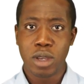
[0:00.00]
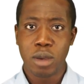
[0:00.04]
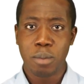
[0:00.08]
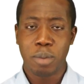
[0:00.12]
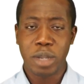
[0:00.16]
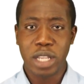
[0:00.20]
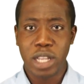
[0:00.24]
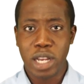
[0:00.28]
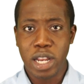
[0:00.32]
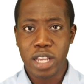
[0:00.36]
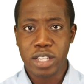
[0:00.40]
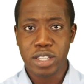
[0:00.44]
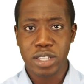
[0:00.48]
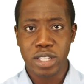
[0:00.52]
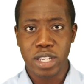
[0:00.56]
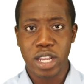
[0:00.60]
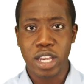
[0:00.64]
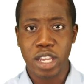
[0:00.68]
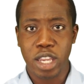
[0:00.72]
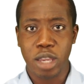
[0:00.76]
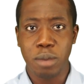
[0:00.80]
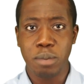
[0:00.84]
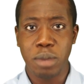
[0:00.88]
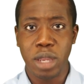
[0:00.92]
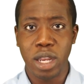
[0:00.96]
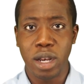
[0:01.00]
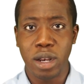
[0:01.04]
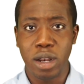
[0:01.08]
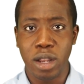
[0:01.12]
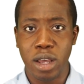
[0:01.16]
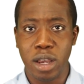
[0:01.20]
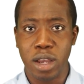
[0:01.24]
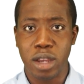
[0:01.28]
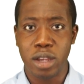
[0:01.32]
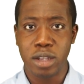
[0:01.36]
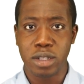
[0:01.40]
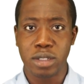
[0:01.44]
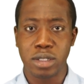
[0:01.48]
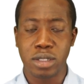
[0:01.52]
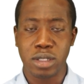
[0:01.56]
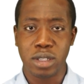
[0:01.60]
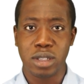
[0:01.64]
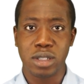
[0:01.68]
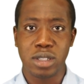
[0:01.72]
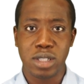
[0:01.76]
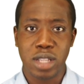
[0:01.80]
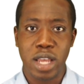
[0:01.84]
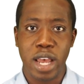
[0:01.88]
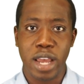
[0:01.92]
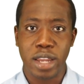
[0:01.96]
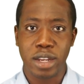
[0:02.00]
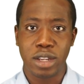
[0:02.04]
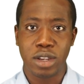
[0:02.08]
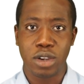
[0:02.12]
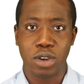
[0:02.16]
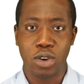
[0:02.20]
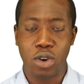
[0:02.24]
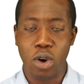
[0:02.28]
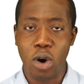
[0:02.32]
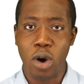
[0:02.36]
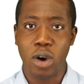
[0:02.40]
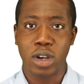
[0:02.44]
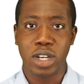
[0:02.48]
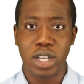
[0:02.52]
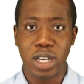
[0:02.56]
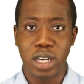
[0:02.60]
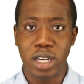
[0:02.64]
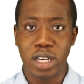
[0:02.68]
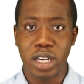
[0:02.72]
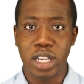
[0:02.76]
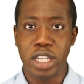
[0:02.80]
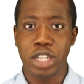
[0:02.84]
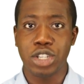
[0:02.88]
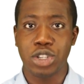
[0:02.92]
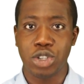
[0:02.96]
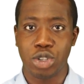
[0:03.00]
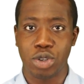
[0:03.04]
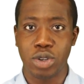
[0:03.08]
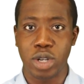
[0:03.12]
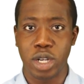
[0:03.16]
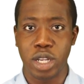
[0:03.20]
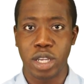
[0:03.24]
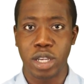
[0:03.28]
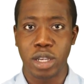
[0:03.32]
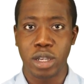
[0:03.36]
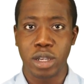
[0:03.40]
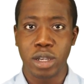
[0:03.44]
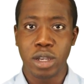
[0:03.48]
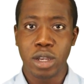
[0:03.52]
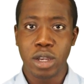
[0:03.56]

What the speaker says: But the lesson that can be learned is that God literally,